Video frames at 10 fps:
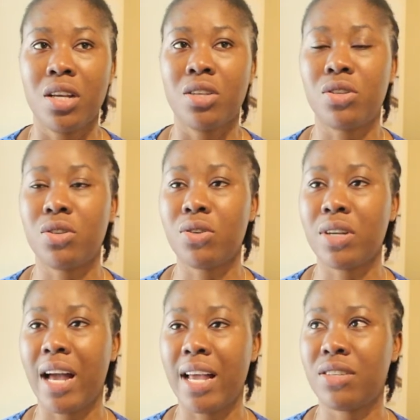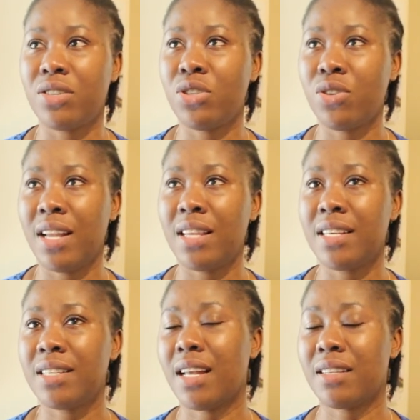So guys,
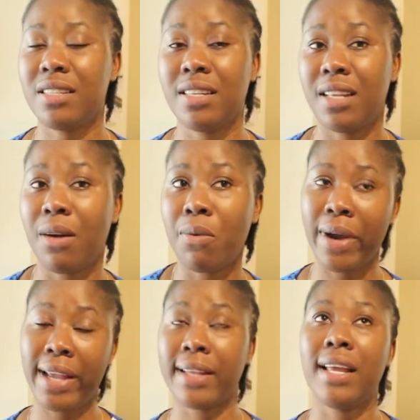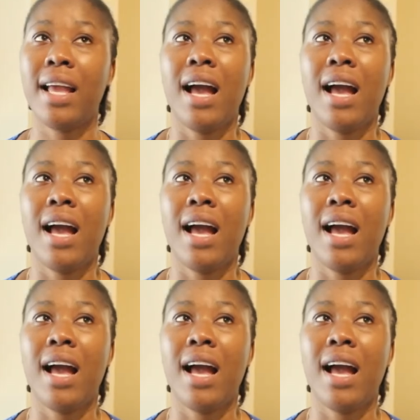usually Saturdays are when